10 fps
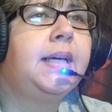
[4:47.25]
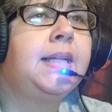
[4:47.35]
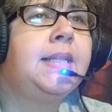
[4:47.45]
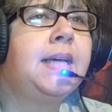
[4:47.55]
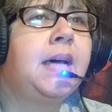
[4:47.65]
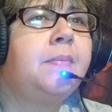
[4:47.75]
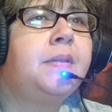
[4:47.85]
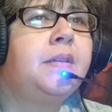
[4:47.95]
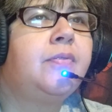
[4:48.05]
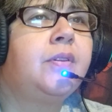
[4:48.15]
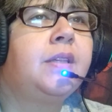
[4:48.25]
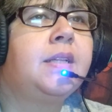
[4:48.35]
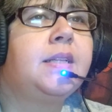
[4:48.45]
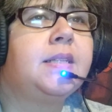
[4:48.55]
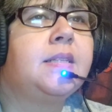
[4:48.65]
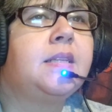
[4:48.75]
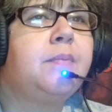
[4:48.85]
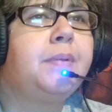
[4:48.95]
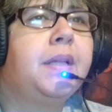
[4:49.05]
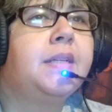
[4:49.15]
adapted for the Disney
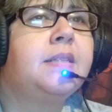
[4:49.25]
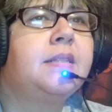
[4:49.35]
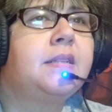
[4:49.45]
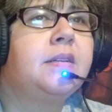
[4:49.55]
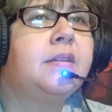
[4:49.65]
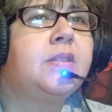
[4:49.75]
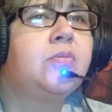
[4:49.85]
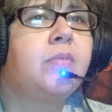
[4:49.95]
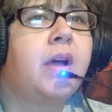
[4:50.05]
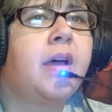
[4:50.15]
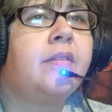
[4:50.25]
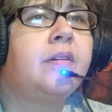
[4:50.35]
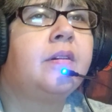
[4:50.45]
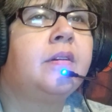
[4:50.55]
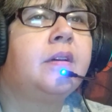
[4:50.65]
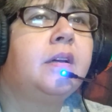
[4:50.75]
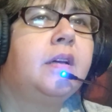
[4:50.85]
Plus series rather